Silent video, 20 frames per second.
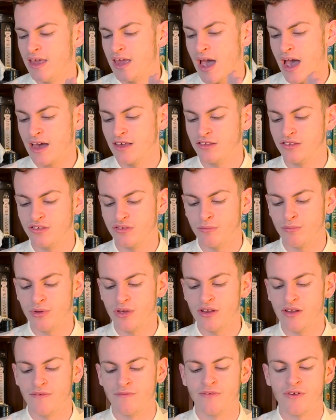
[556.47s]
has
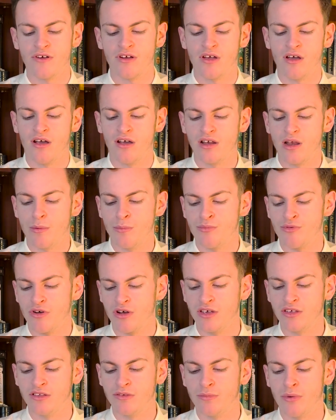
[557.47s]
been very highly
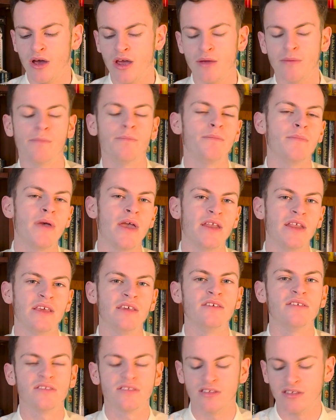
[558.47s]
praised by
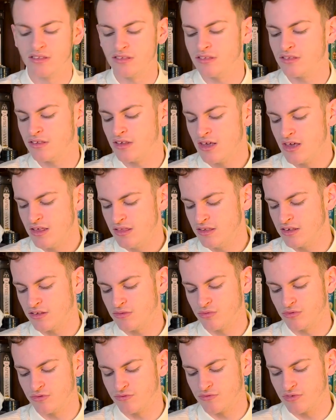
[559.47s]
many since this
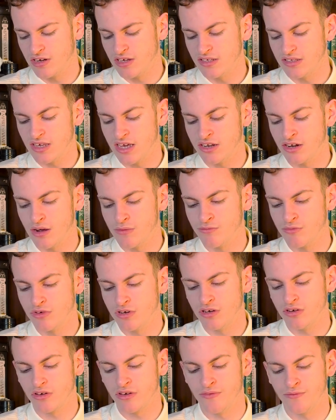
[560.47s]
was released, and I'm
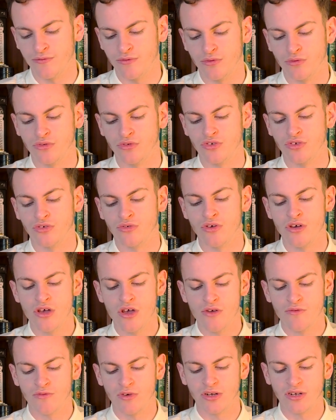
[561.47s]
really looking forward to
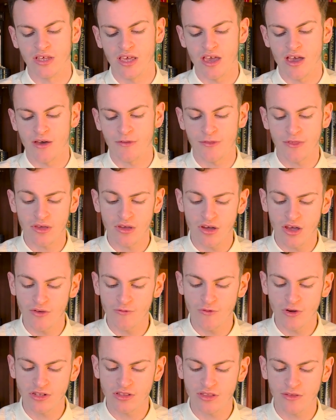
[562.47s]
reading it. I think I
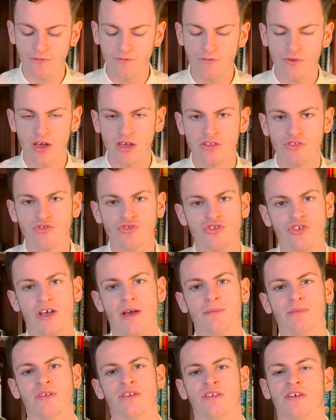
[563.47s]
read the first
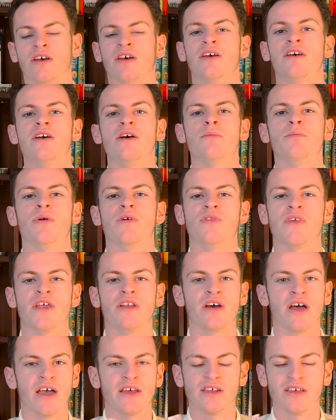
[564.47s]
chapter, but then
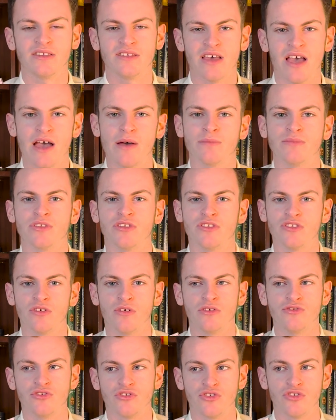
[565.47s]
I had exams, and so
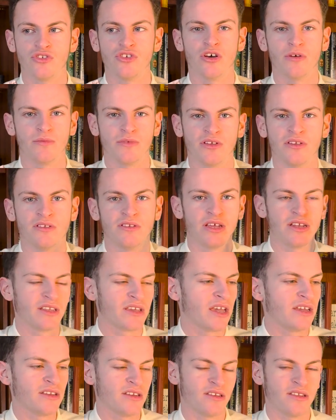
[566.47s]
I just stopped and
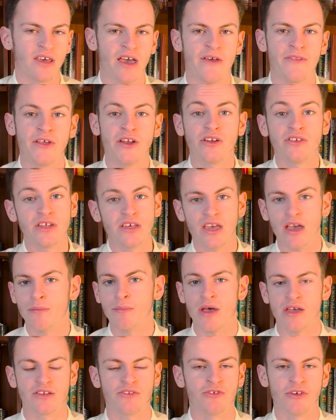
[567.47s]
dedicated to that, and then I didn't come
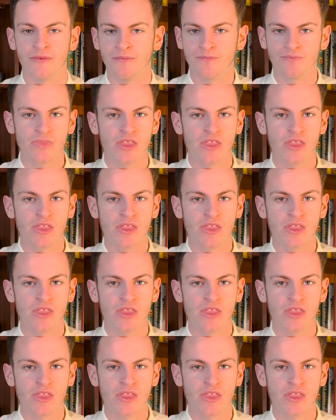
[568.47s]
back to it